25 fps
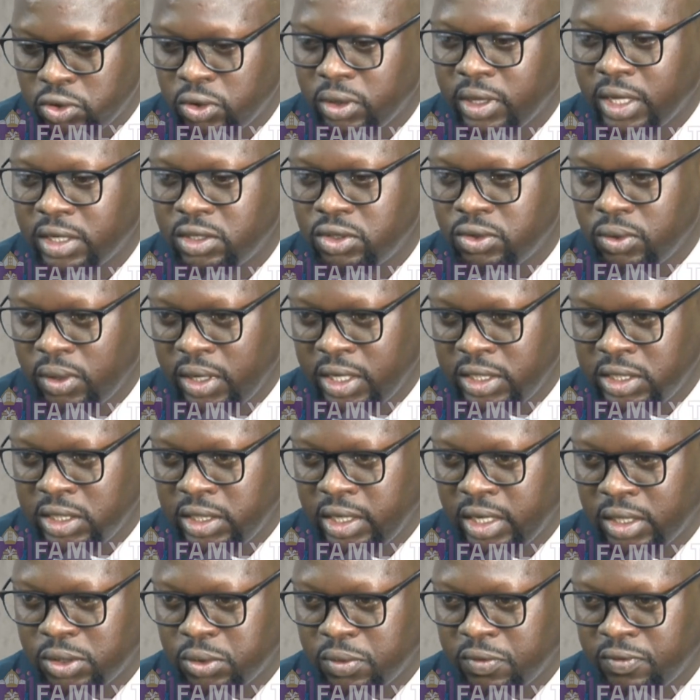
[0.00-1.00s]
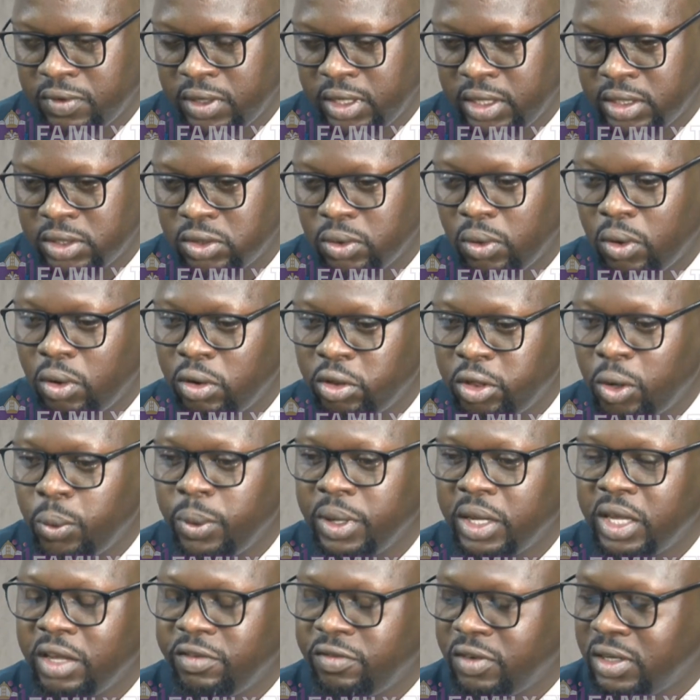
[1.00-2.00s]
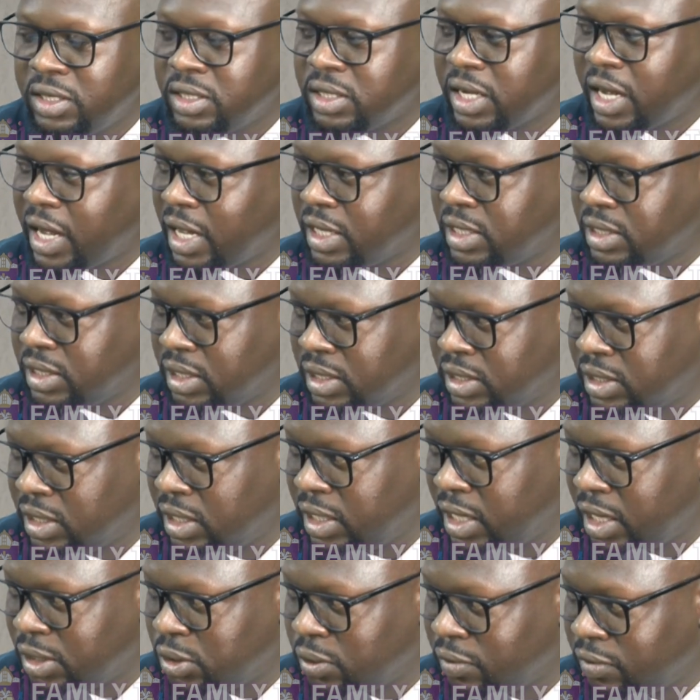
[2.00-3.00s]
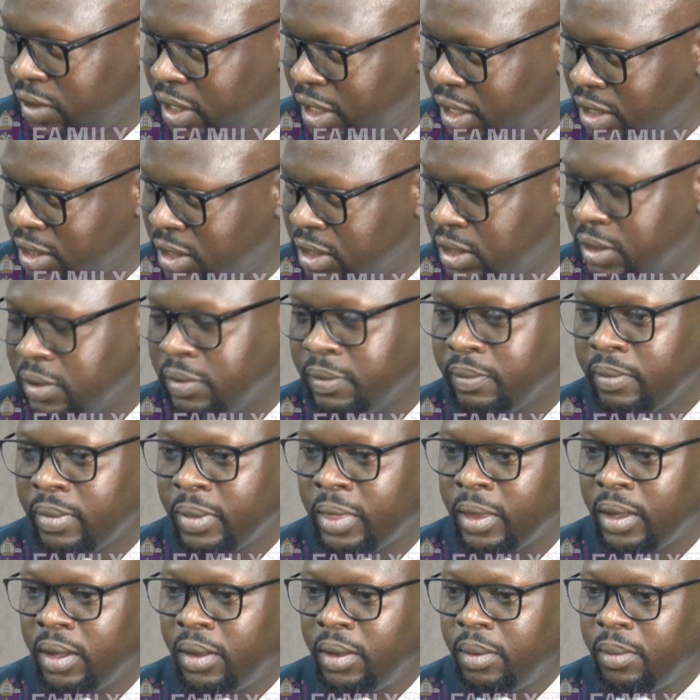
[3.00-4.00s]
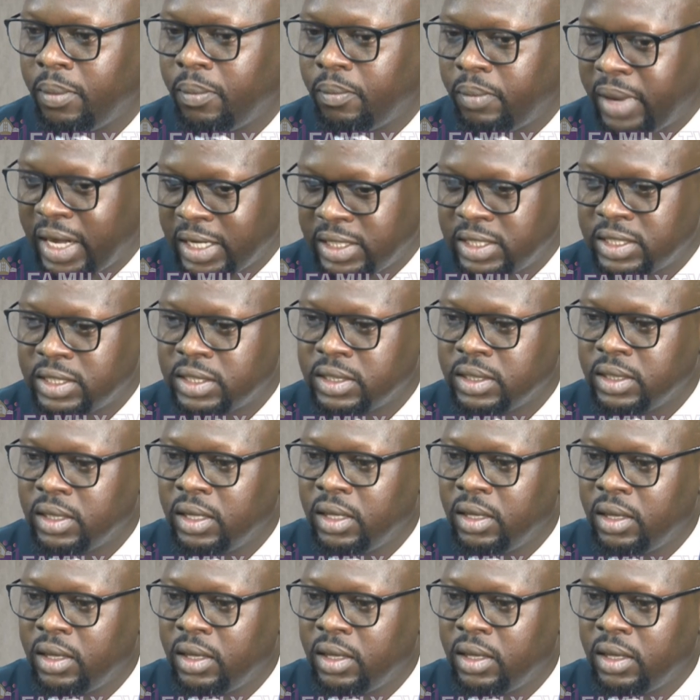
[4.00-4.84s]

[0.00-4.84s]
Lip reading: show that you're 18 years of age. Although we give it at 16 years of age, but